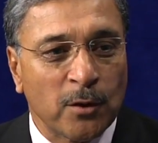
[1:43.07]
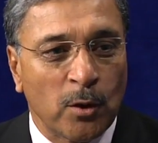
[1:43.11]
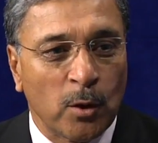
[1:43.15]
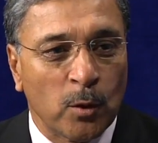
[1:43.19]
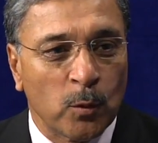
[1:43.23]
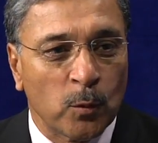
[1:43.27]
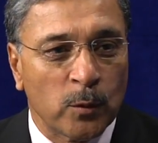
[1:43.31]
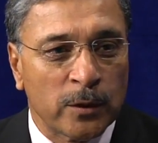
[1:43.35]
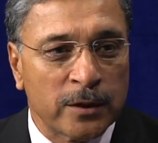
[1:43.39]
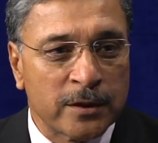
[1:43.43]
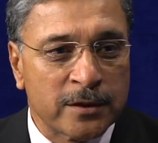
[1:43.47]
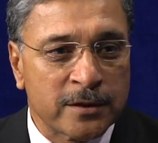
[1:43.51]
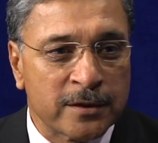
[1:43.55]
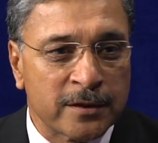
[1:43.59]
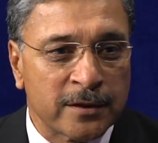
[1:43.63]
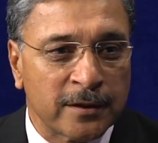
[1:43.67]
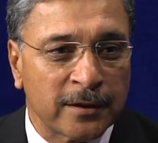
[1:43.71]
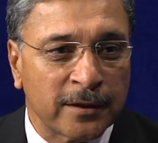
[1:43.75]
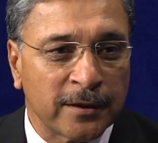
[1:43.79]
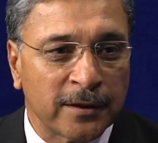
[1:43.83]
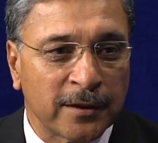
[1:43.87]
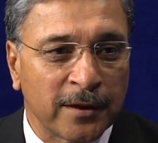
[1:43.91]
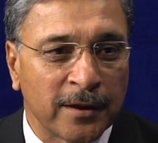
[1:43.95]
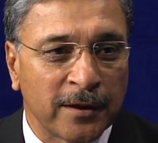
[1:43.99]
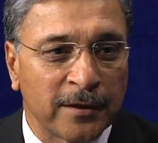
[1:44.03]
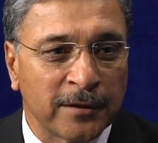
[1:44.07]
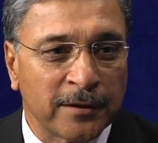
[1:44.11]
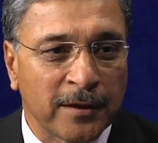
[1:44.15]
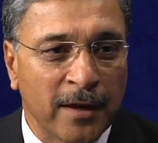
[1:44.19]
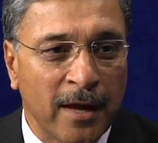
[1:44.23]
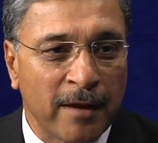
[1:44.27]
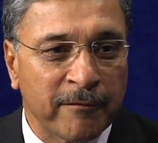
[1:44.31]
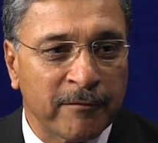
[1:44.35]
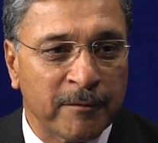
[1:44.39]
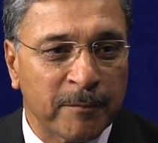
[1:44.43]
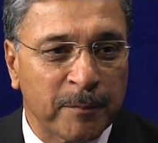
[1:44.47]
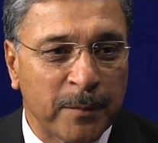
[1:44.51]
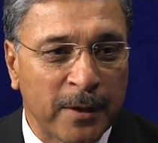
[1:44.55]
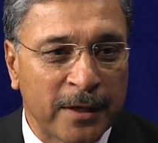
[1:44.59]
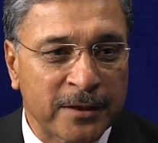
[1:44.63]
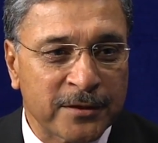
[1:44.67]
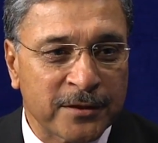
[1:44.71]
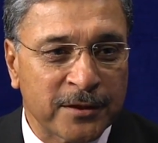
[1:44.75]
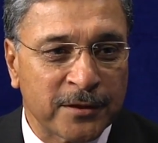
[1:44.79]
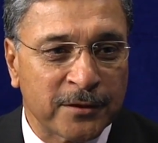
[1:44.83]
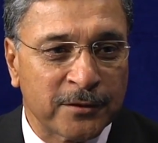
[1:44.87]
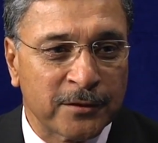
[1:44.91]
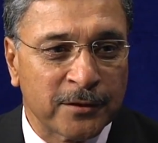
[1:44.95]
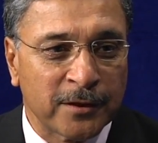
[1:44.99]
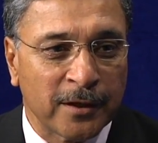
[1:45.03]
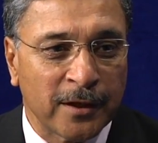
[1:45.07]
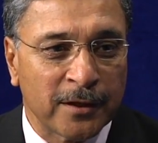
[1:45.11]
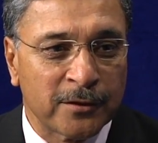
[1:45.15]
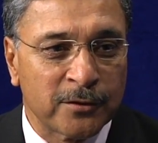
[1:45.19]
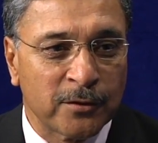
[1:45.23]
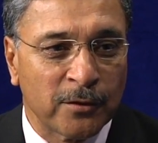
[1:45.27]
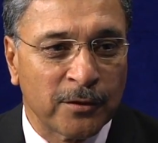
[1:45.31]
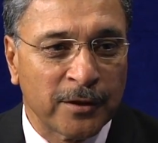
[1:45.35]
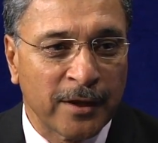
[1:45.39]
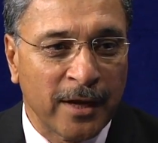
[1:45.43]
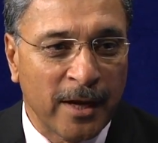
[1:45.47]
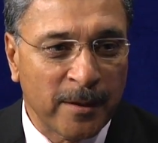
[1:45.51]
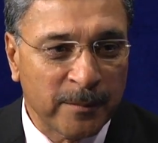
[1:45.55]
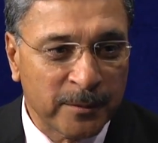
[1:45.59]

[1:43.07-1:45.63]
always ever-present Tony